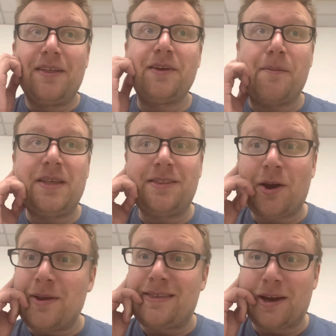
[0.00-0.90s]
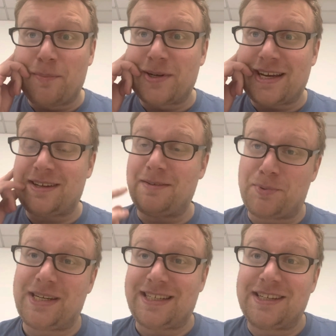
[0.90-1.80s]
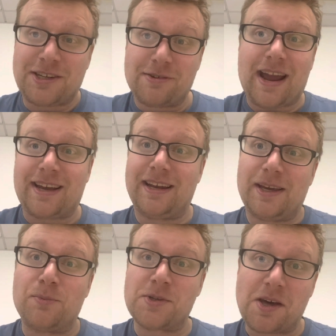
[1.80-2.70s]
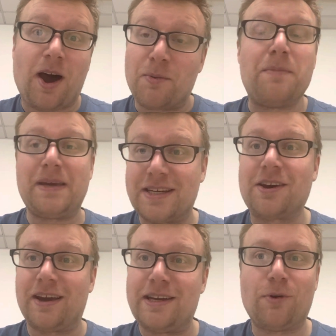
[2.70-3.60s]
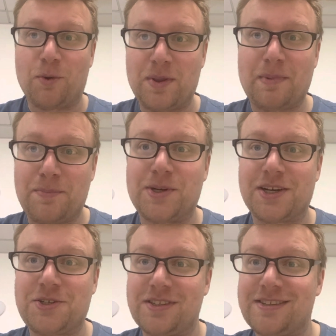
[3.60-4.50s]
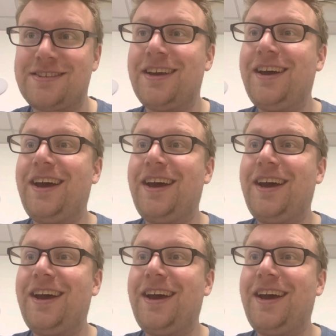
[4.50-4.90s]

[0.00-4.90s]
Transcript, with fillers: I mean, the only thing I predict, predicted correctly was that I would be entirely wrong with my predictions